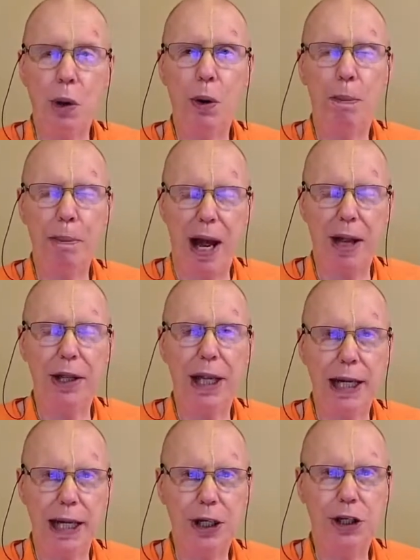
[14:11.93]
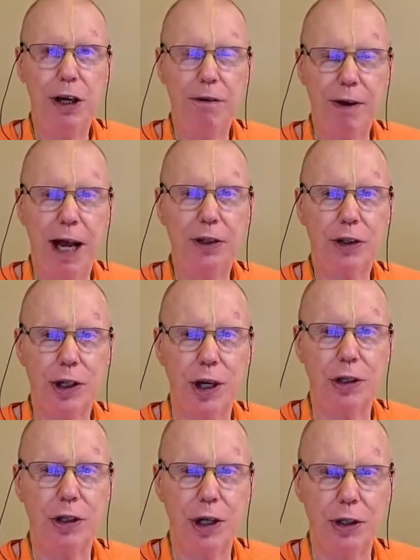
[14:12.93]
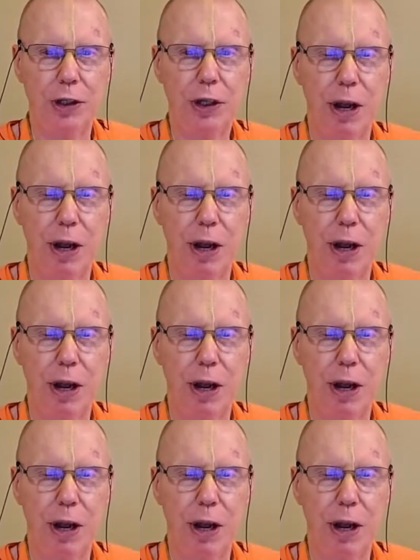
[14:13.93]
about the Ishavasya system.